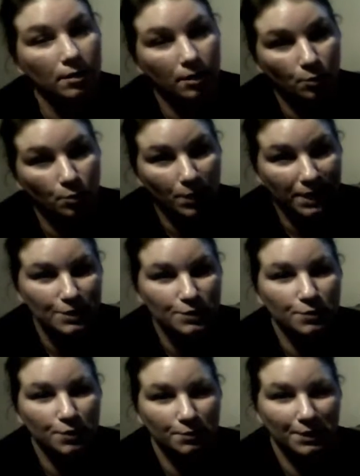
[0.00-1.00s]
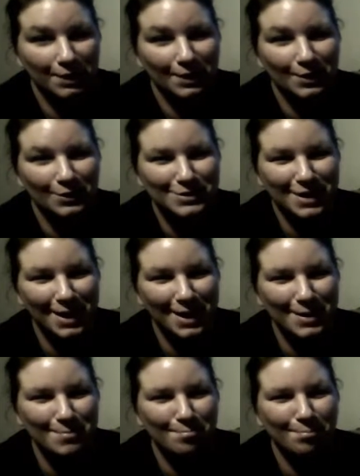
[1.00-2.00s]
a witch for a very long
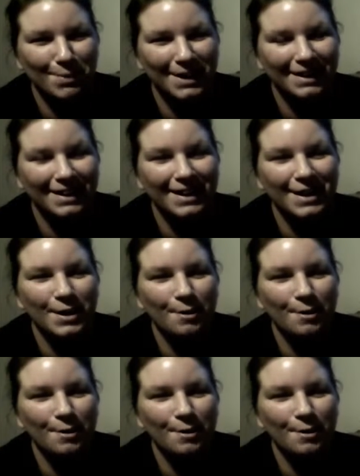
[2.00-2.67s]
time, but